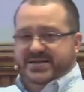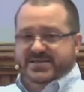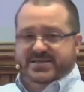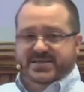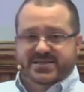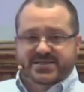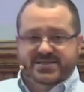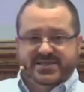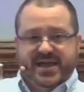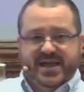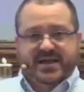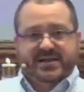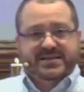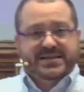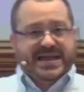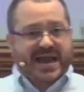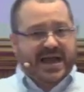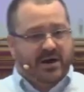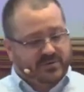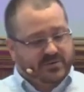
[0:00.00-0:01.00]
sick, the
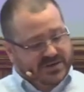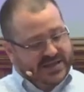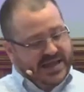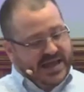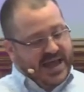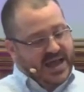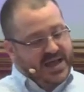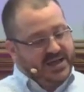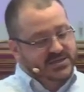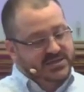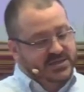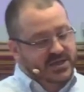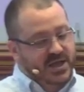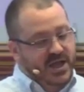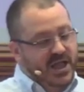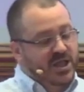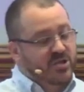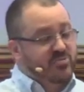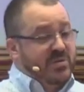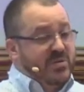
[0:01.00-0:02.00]
outcast,
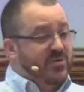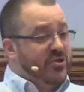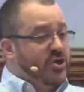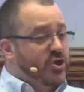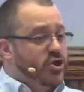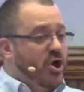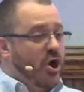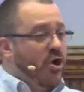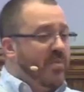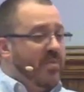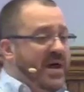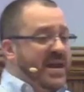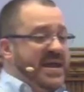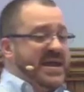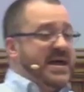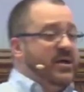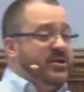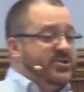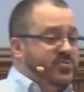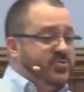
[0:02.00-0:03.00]
the people that nobody
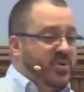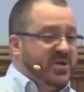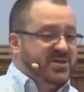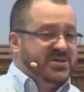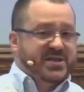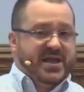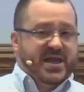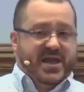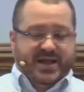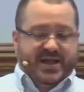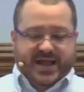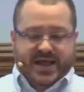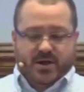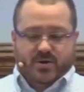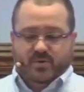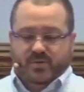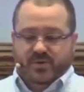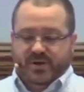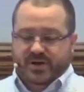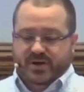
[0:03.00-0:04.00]
else wants to hang out
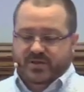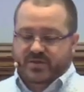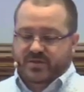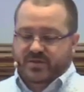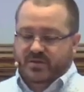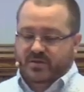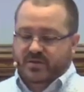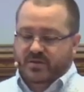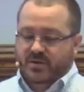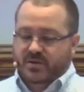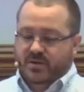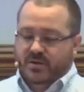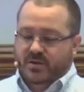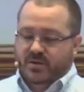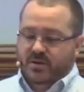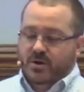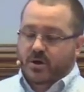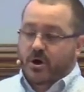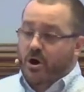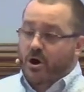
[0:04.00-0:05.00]
with.
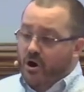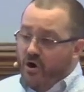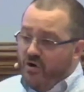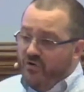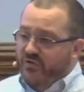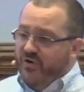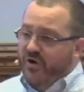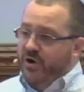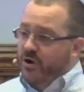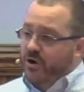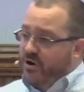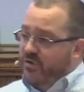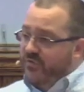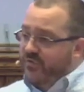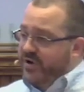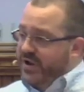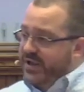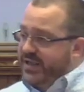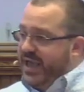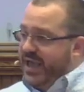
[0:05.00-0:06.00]
Over and over
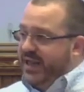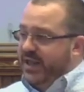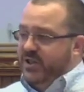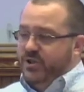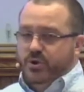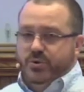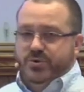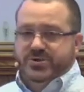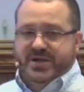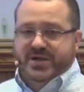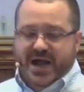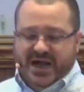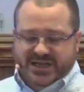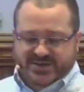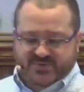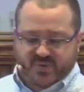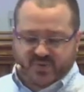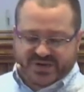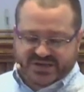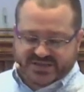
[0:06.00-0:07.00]
again in Luke's gospel,
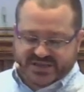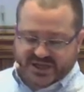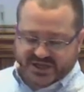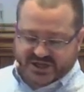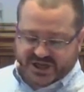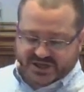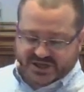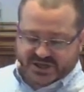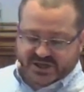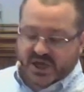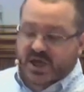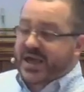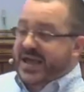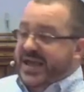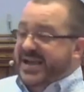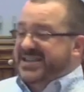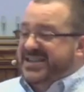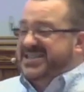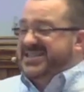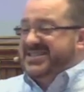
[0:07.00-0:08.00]
we see Jesus
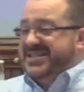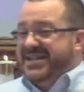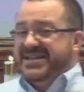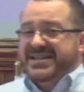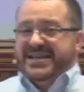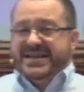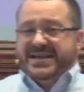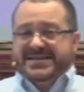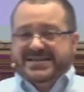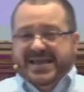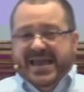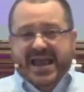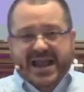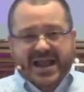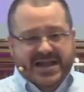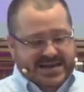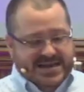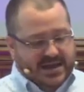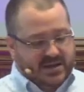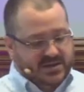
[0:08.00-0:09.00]
extending his hand
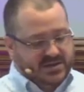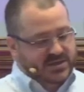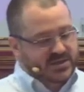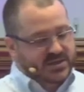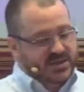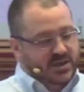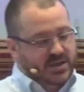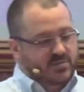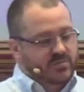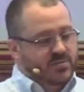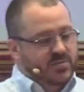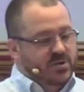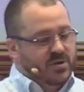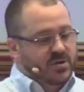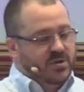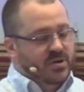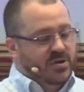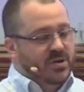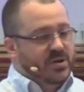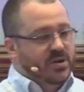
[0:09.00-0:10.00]
out to them,
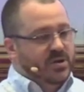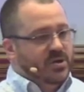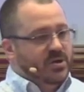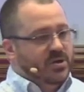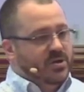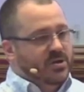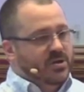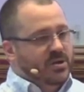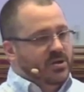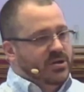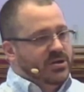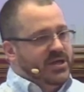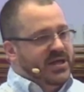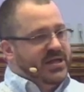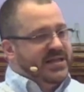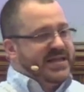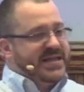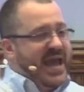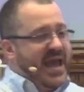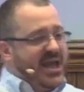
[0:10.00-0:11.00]

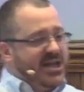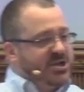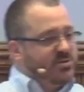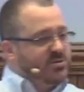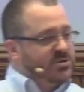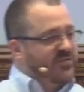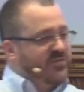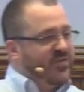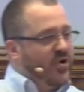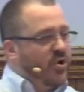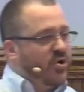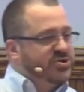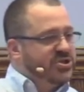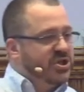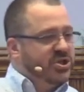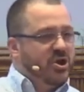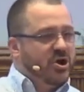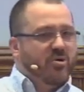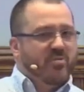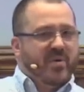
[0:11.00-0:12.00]
engaging with the folks that
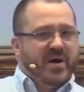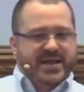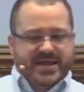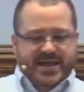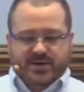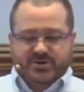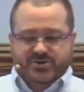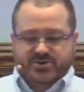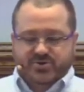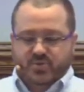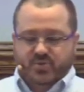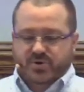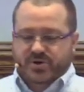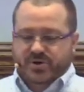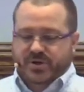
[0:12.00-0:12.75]
nobody else would.